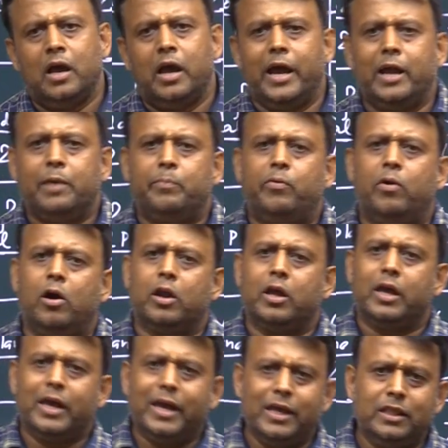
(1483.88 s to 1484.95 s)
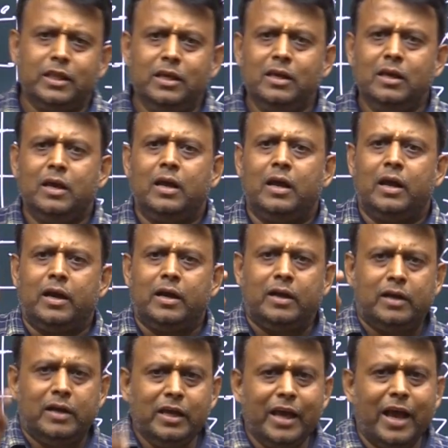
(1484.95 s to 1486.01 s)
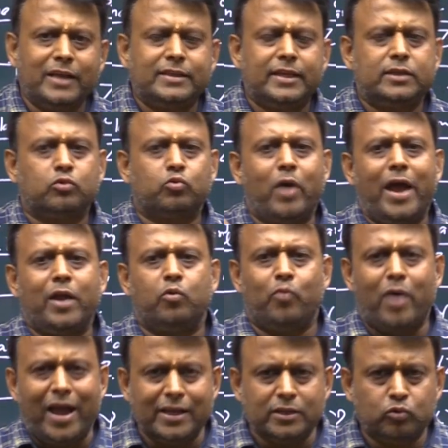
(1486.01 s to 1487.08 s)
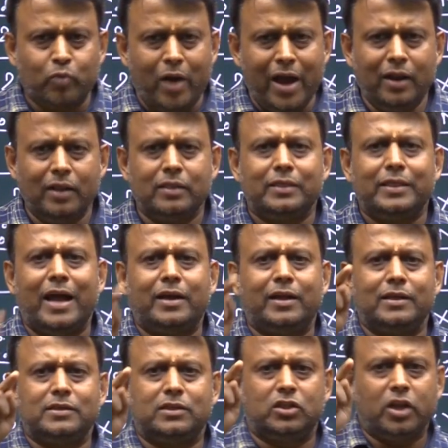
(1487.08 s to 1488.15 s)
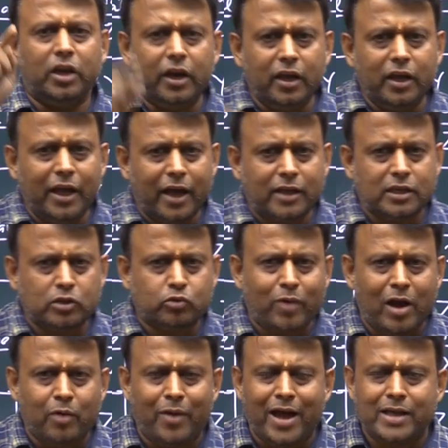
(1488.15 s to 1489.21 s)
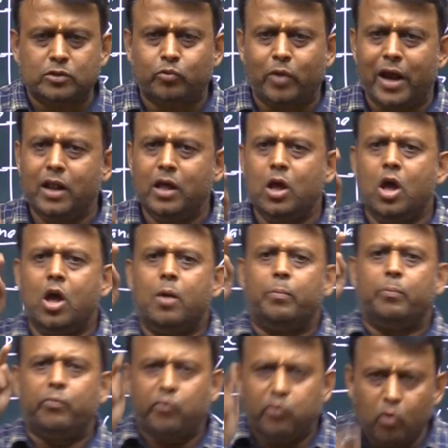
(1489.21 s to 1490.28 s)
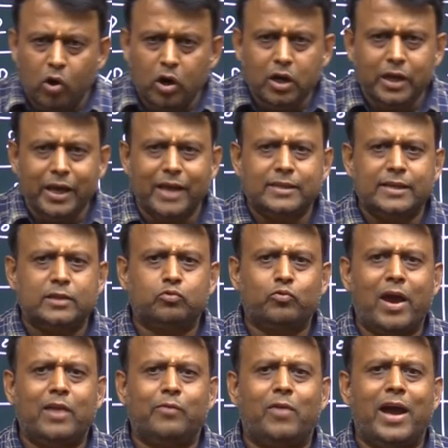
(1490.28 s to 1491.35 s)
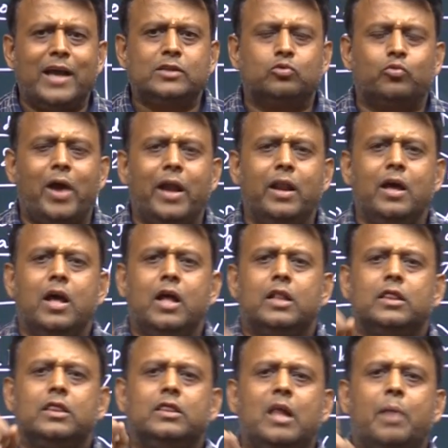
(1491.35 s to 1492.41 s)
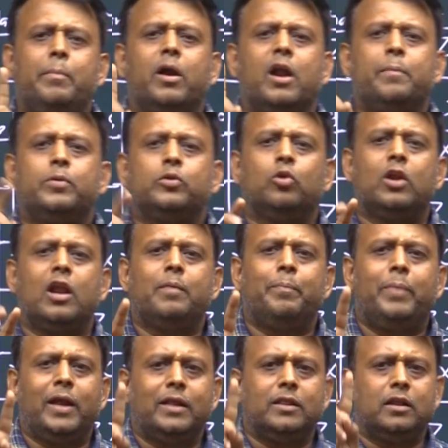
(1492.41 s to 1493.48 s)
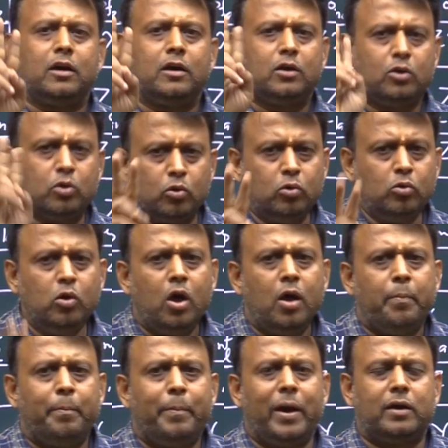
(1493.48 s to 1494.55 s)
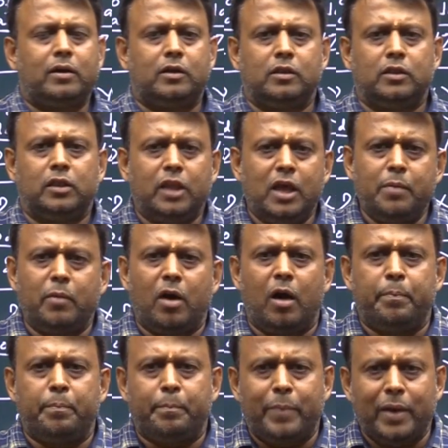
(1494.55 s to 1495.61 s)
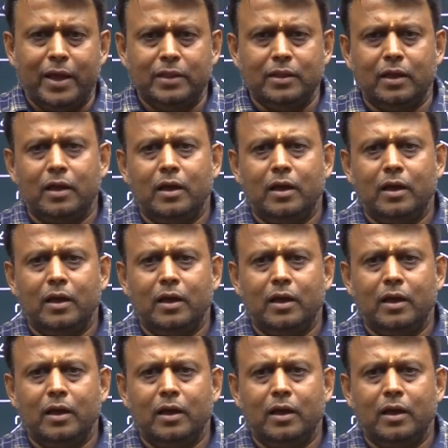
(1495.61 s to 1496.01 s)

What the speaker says: And for any dx square y square, that is 3dx square y square, 4dx square y square, number of nodal plane 2, but name of plane